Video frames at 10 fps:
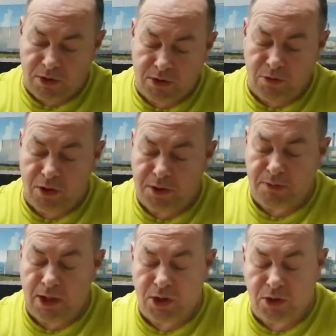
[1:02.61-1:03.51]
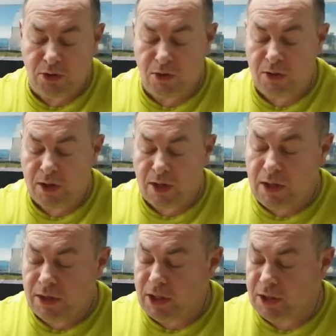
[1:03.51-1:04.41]
So always make sure
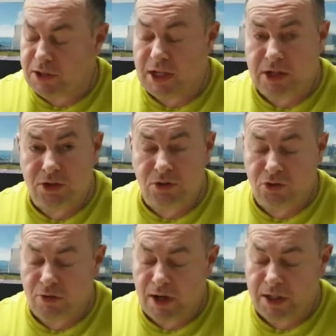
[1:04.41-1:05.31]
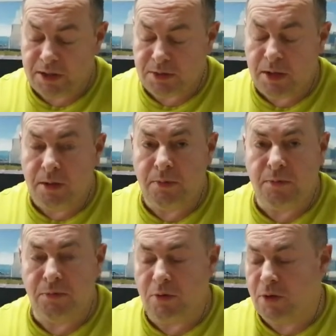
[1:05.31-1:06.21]
that you test your trains
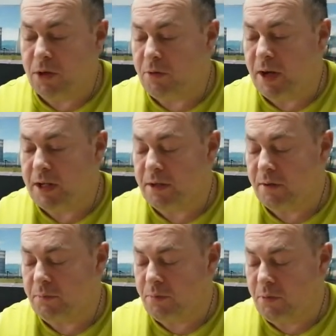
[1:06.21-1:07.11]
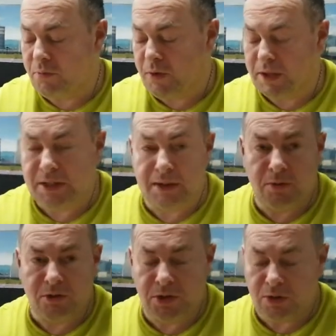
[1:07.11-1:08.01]
before you actually fix that
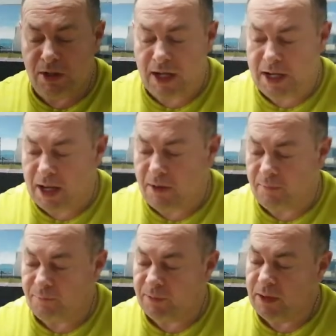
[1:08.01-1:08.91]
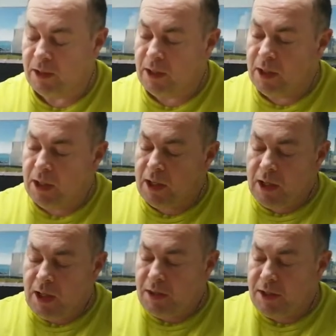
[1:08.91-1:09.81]
onto your layout.
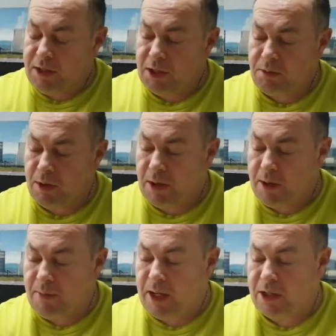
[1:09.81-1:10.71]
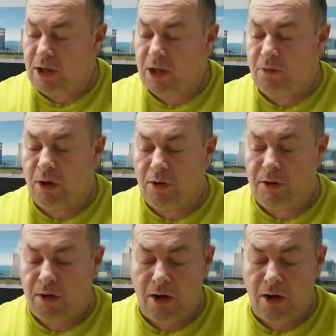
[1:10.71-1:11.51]
This is one I made earlier on.